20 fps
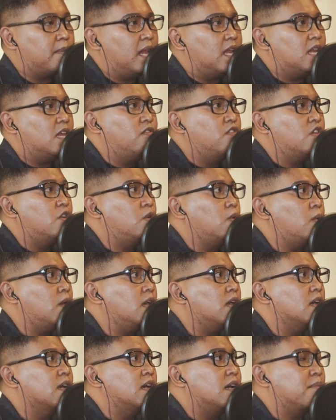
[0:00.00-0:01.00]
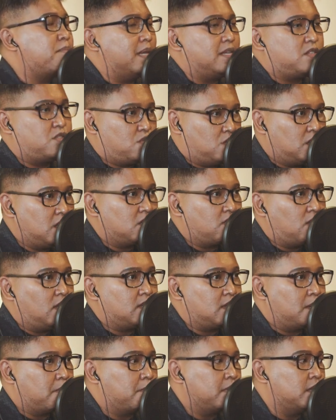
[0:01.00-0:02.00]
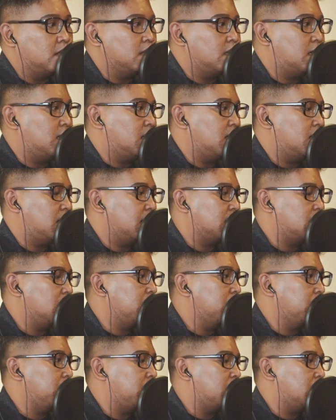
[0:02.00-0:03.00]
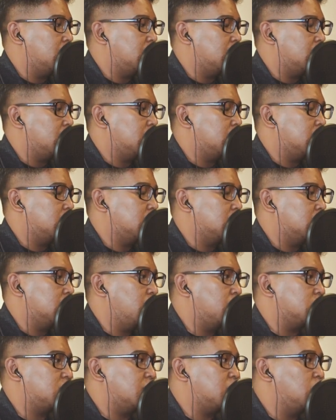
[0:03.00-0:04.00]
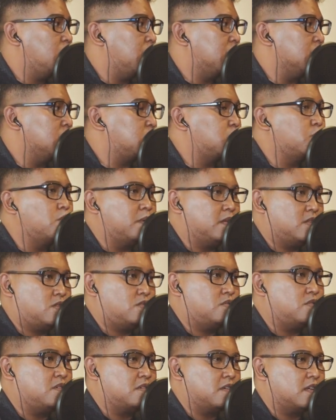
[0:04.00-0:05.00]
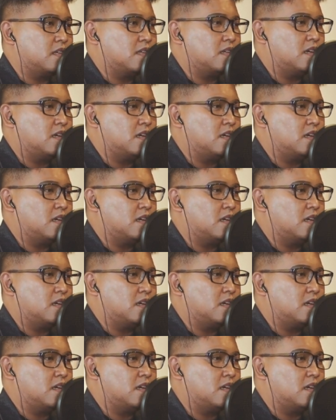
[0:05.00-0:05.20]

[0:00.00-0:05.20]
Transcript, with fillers: But then if you're doing pastries, for example, uh, I think uh, he was trying to make a shoe pastry, right?